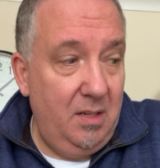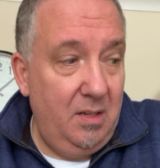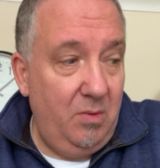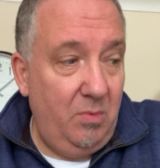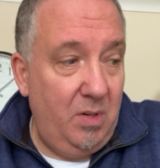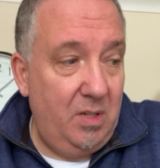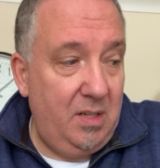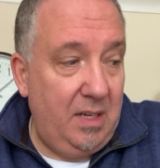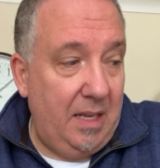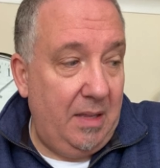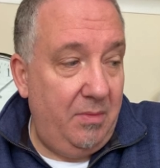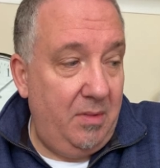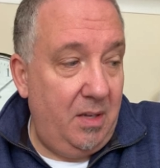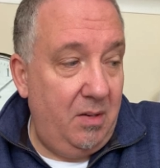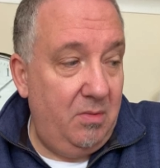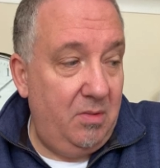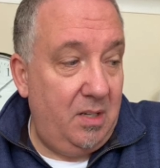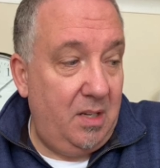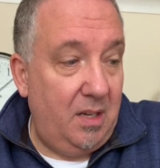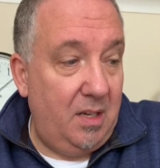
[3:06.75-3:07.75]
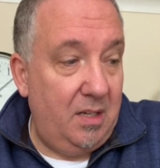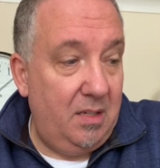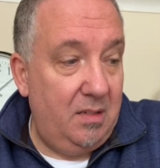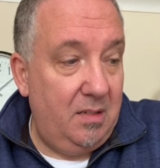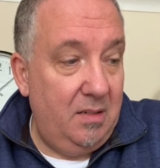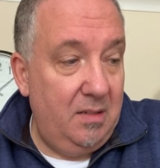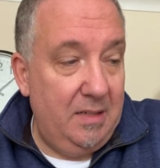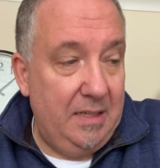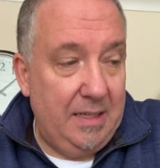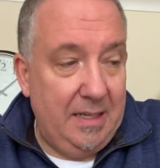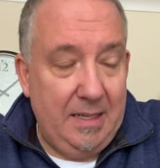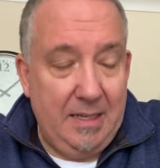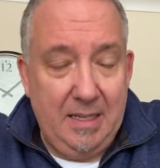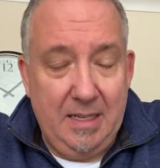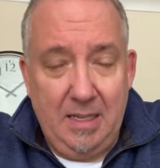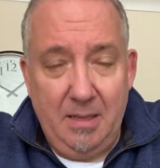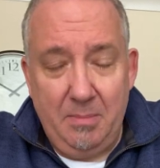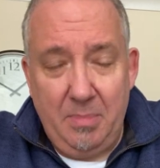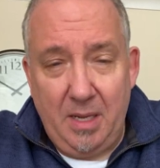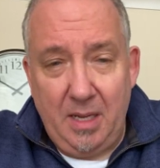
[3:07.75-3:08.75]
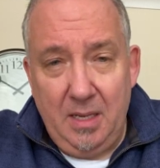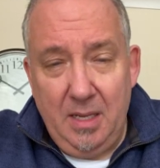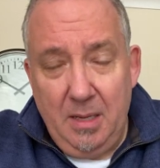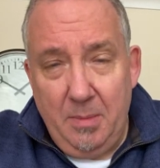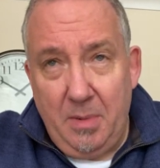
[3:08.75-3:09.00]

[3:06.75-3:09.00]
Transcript: which kept those guys at bay.